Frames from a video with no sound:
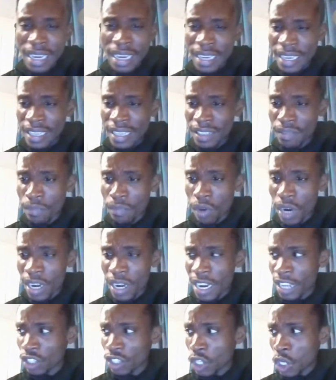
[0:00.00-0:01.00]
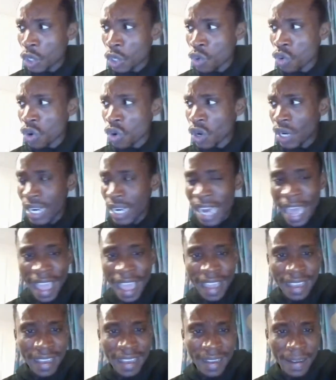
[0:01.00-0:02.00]
it more or less look
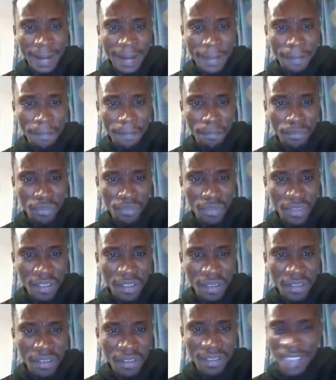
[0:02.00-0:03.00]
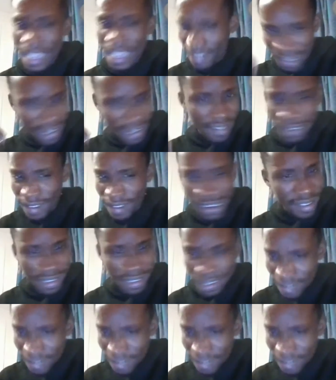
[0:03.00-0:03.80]
like the